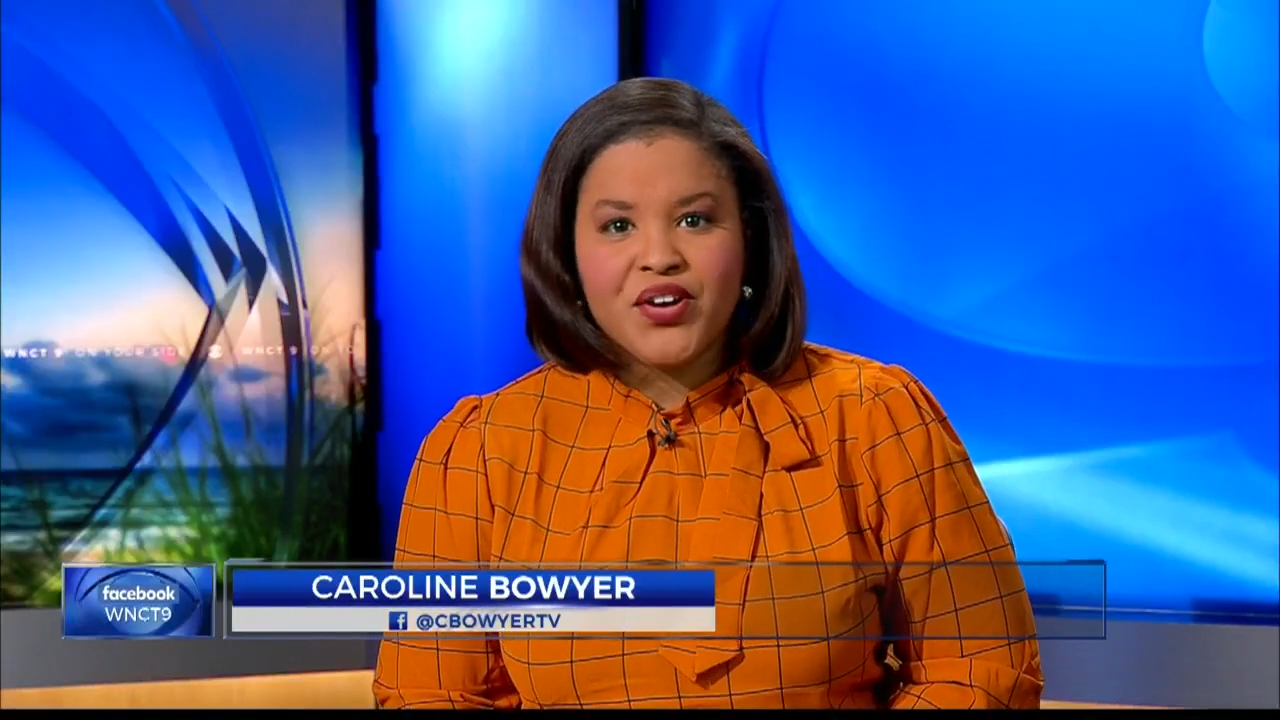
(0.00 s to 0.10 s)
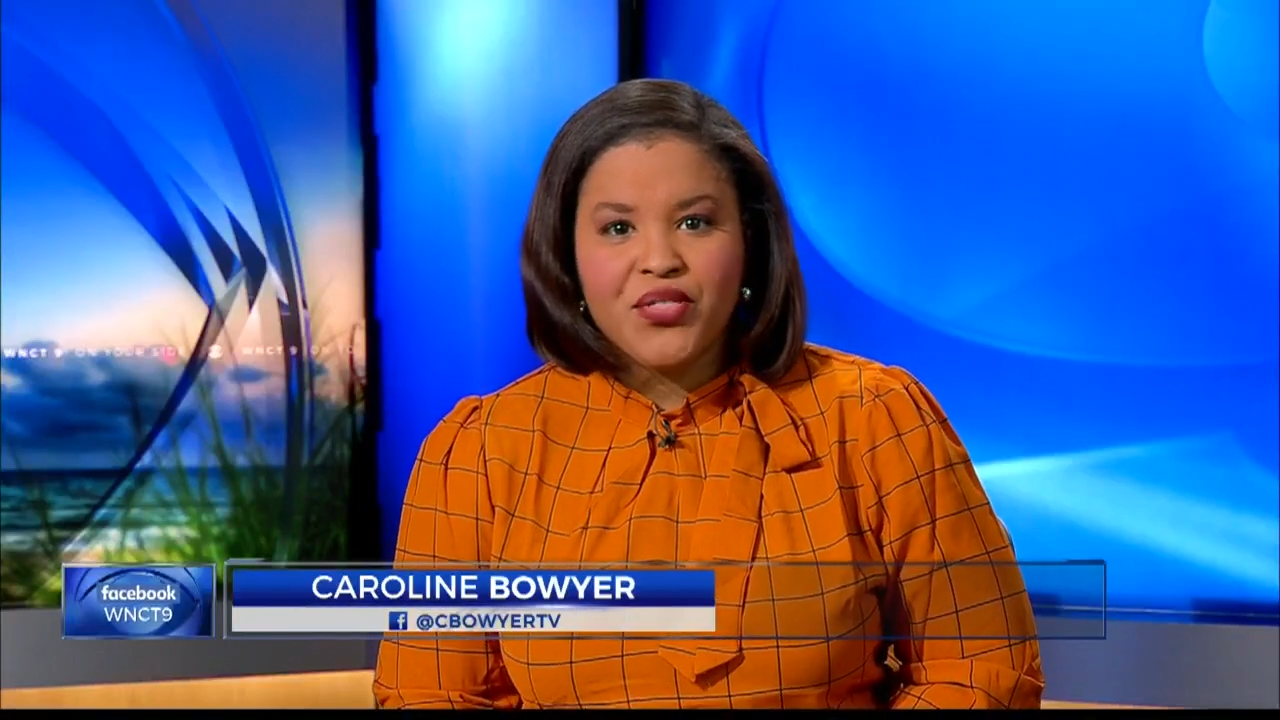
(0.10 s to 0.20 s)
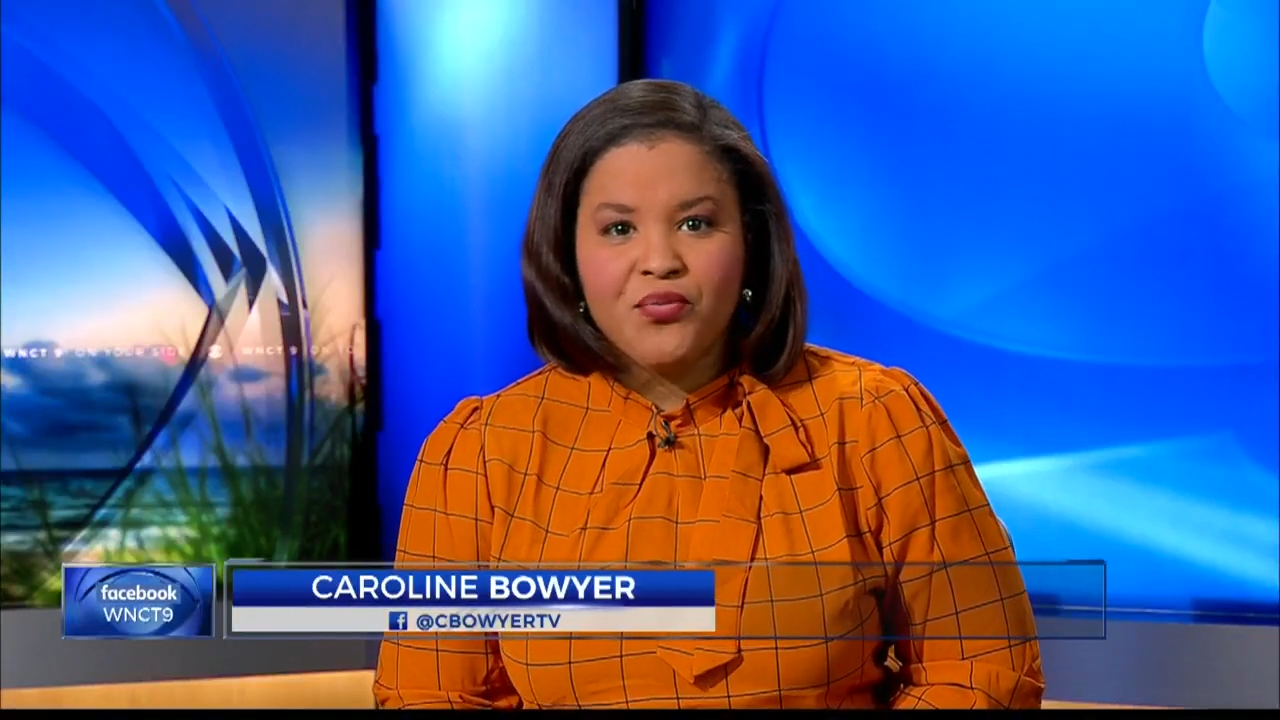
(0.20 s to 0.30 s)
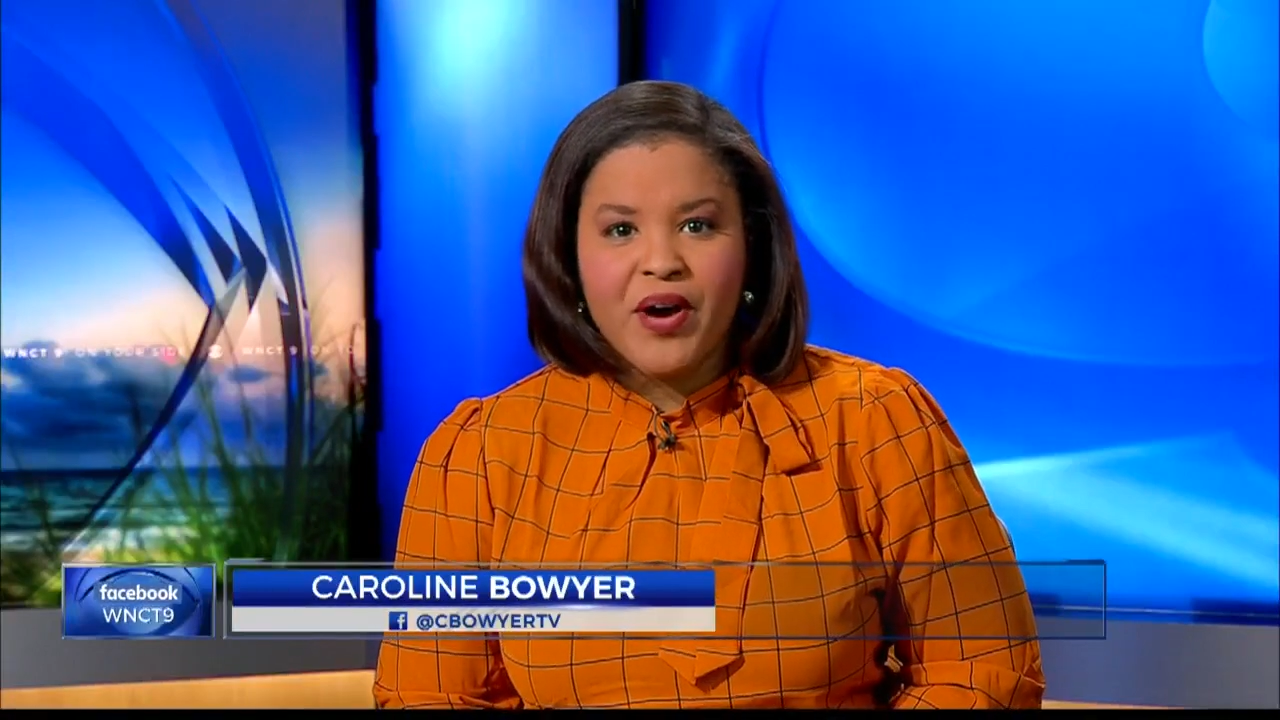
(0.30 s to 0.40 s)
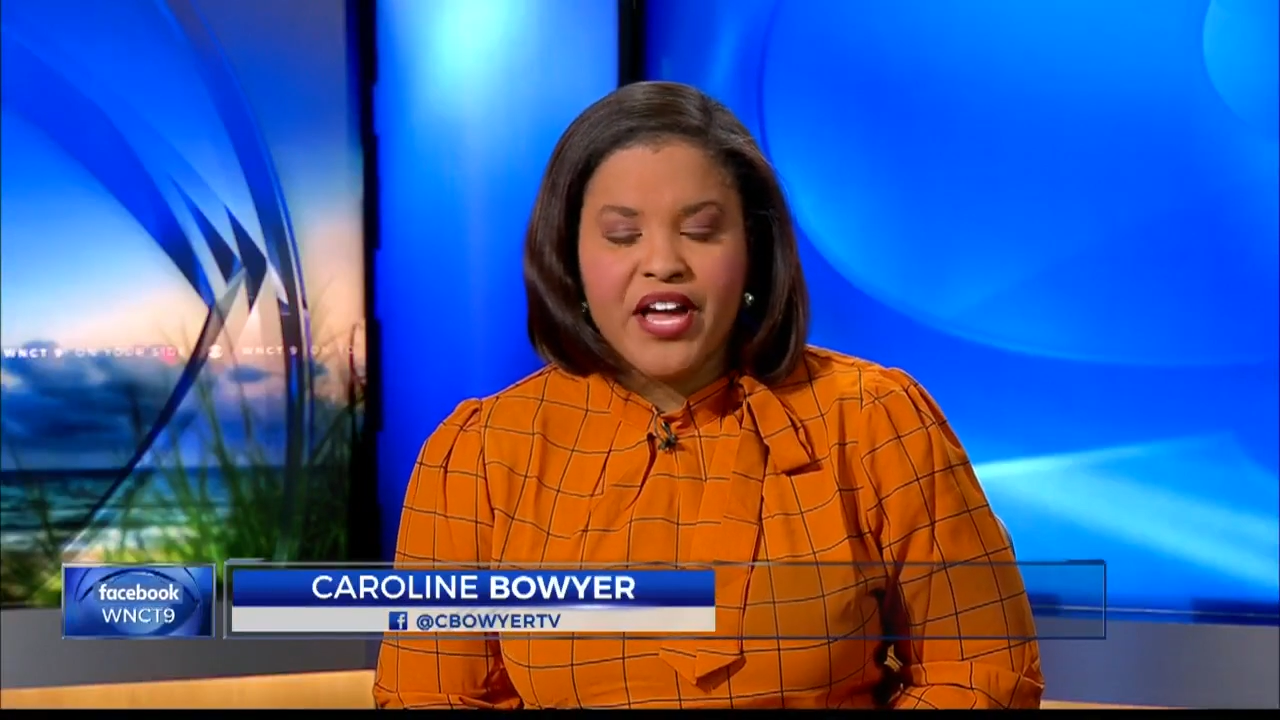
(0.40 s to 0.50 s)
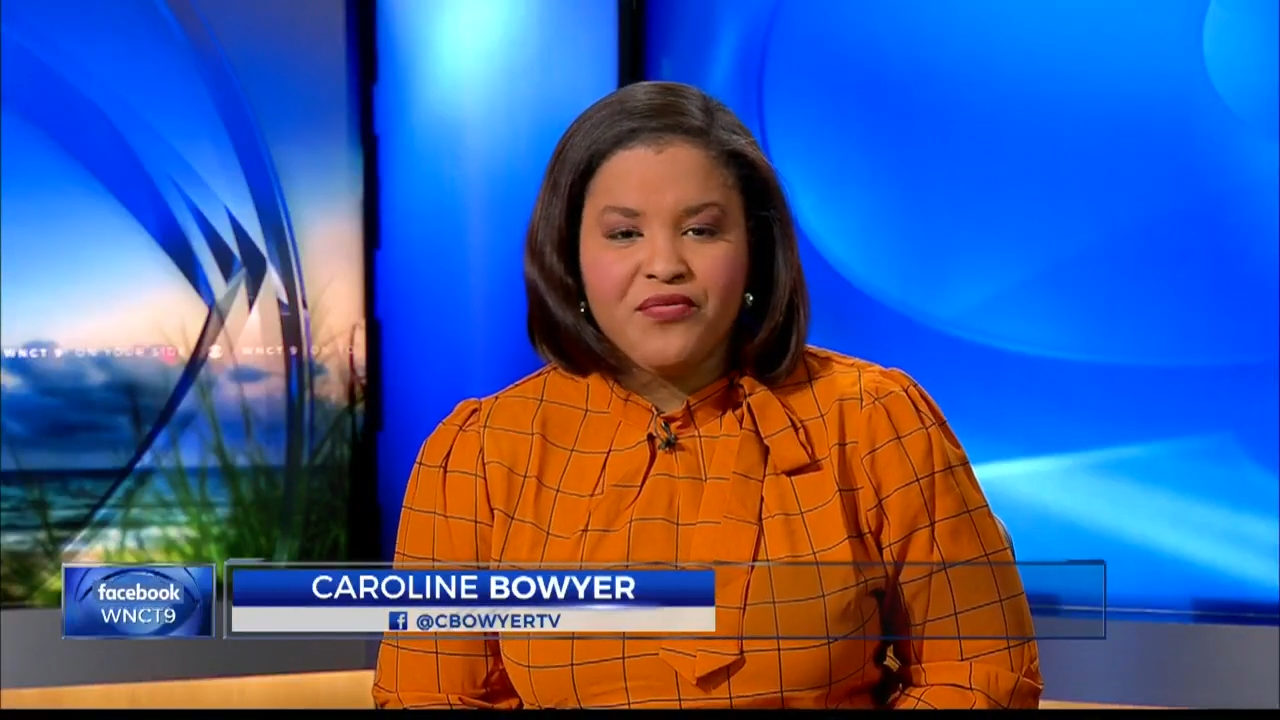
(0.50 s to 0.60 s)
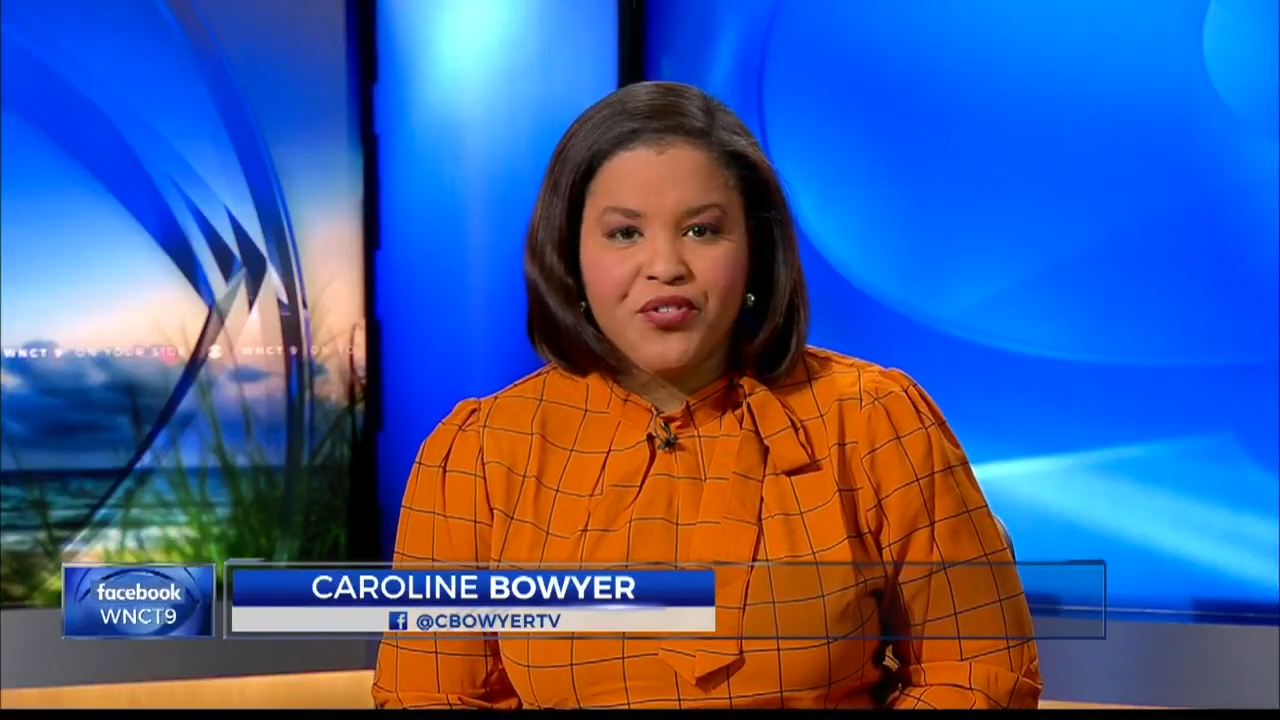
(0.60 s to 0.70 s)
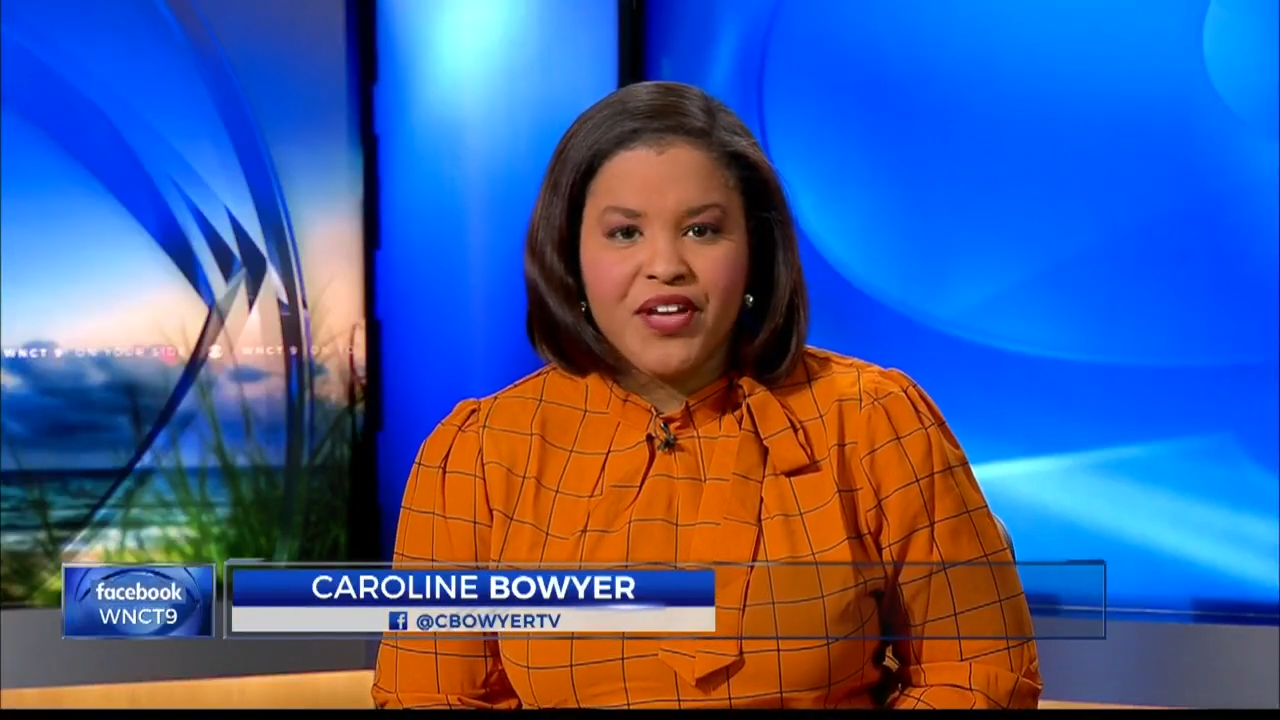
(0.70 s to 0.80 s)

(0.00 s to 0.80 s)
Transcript: the way for the